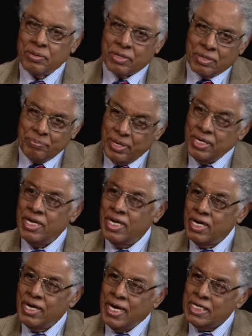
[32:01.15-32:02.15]
could compete in
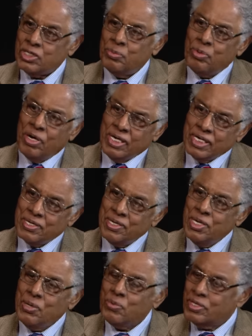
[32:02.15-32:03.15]
the international
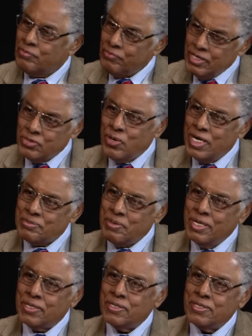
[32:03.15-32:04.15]
market with the French
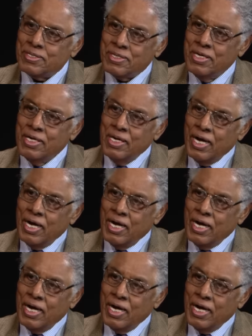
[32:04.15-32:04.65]
watchmakers.